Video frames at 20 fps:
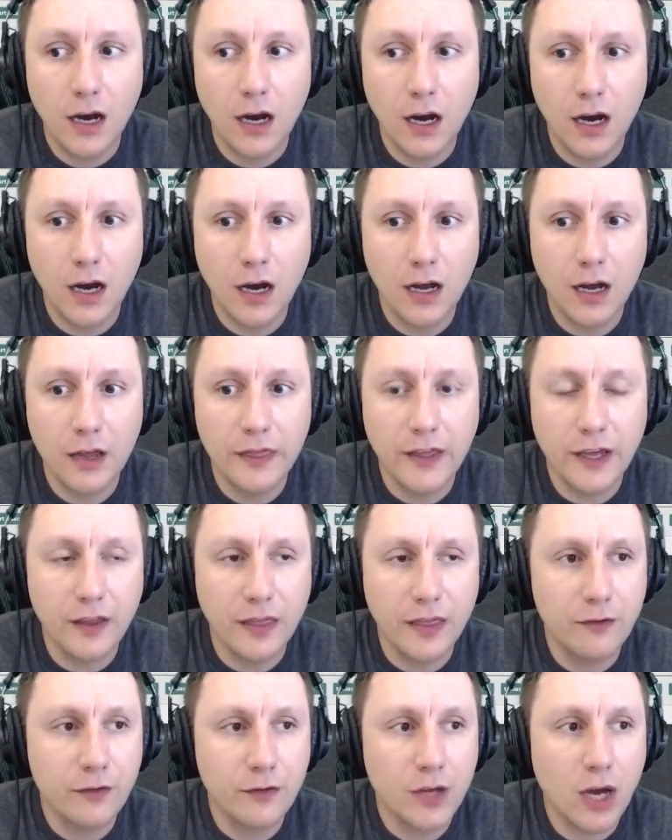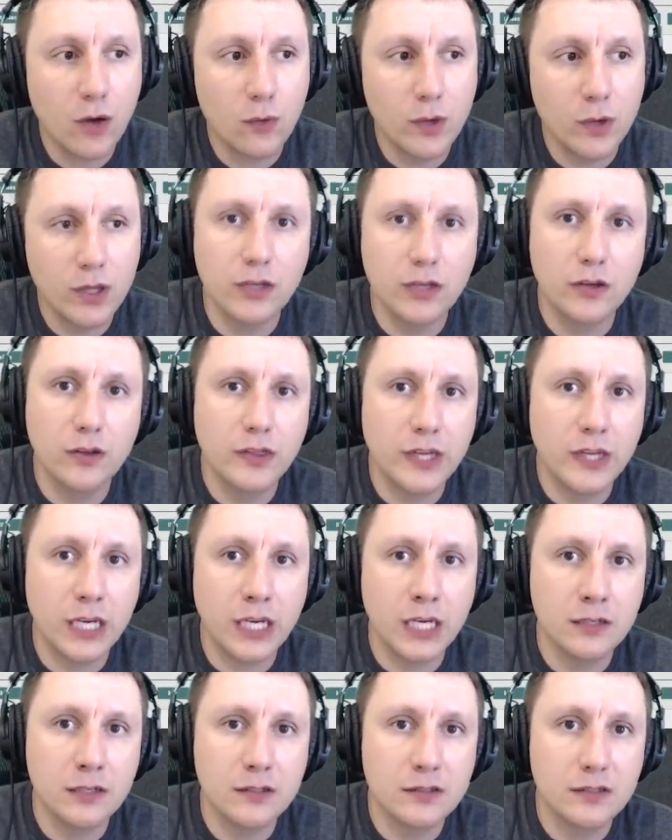They've got really good
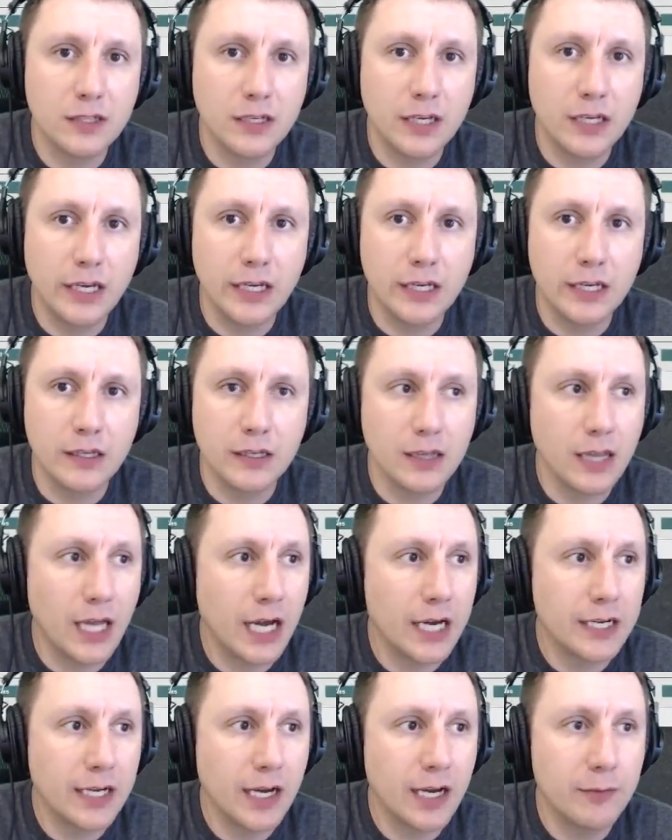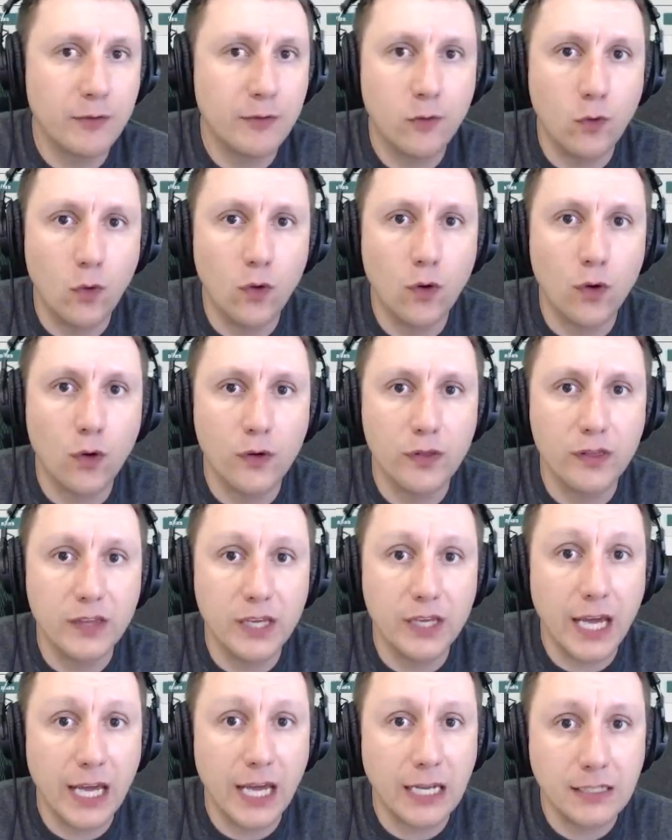things lined up for
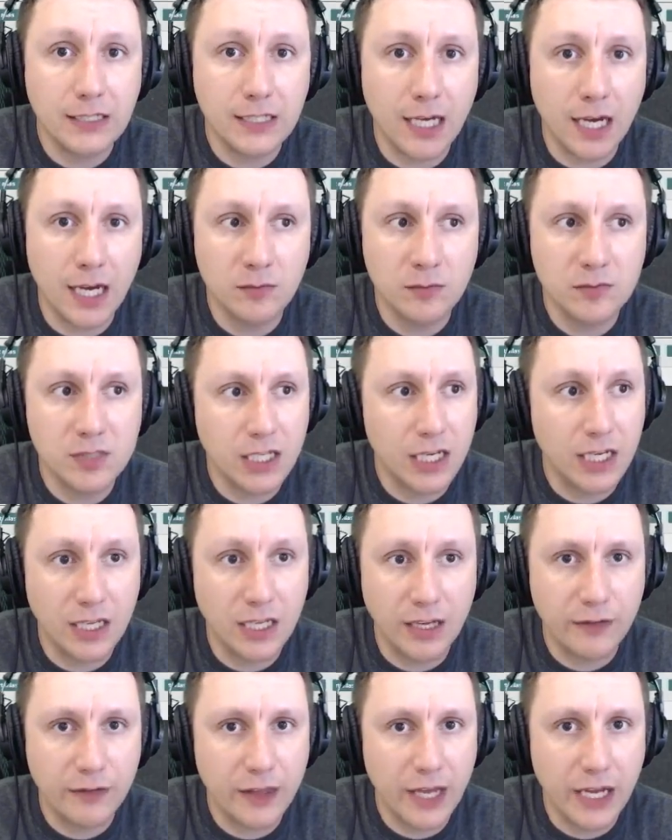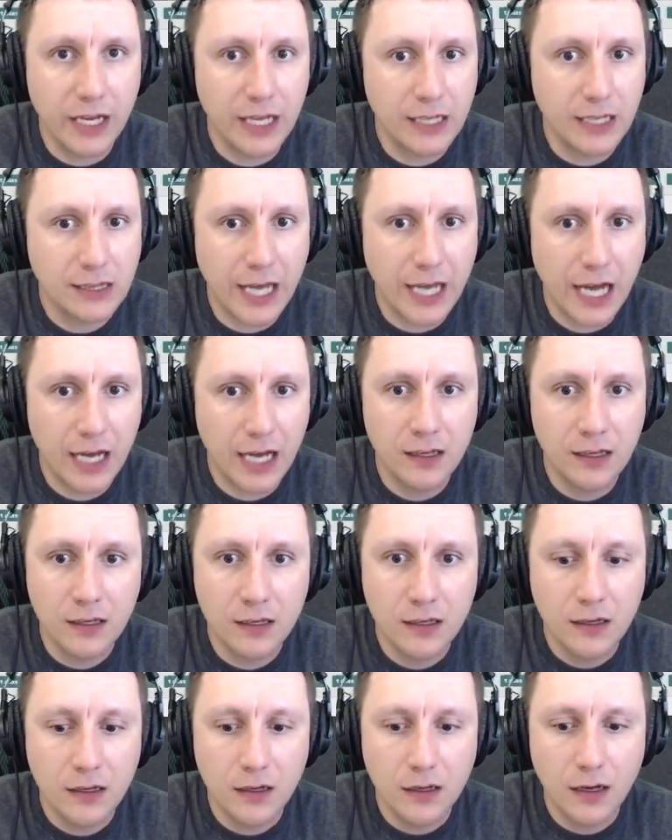the ATMs, and if they get that
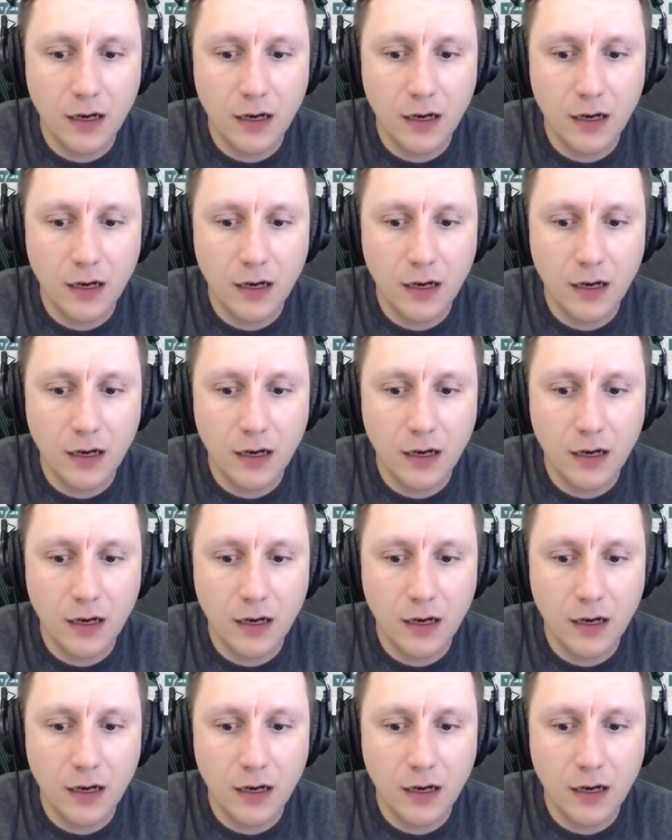